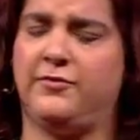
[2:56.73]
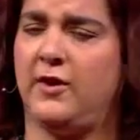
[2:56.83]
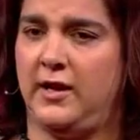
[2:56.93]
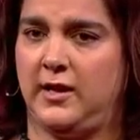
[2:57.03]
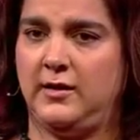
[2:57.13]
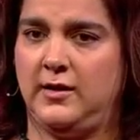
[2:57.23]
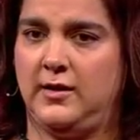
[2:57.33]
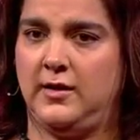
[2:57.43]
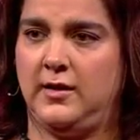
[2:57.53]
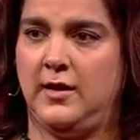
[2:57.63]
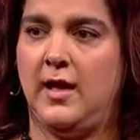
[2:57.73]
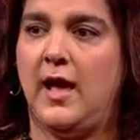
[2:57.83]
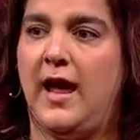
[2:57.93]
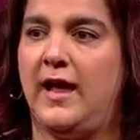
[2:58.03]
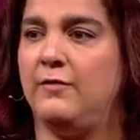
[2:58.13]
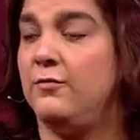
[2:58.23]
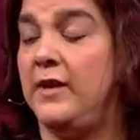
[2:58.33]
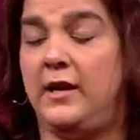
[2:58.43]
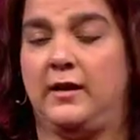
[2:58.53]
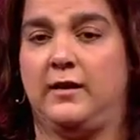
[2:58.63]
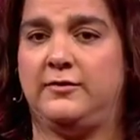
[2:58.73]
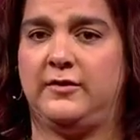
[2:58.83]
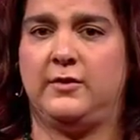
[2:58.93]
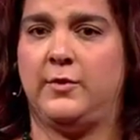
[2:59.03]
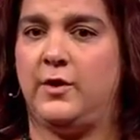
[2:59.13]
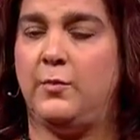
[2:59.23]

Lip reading: frightening. And reading is just about